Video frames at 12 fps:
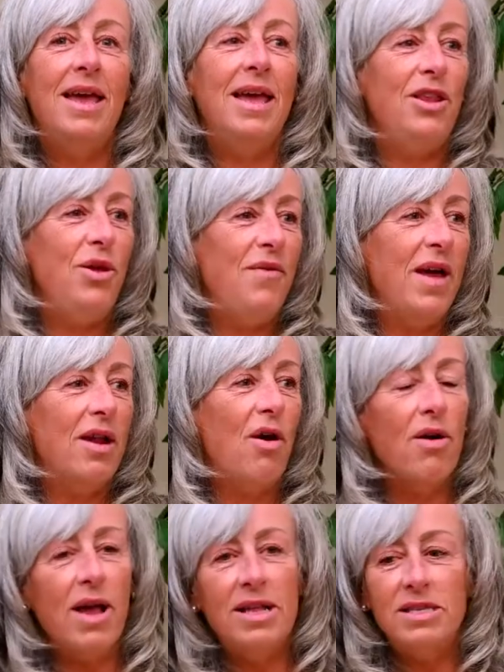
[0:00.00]
And you've got
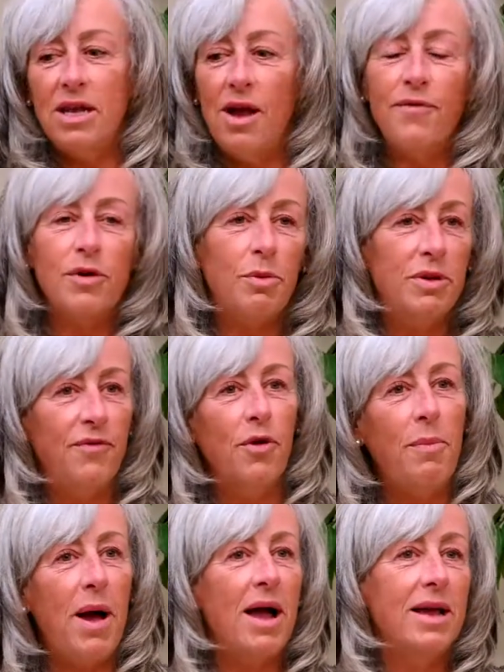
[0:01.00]
all kinds of comfortable
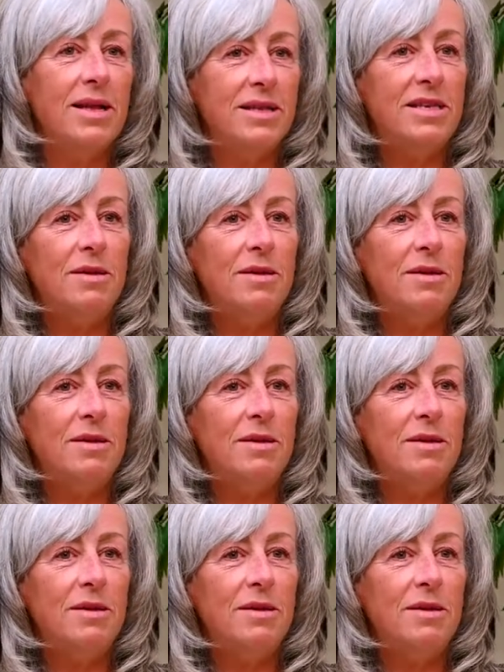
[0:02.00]
different pockets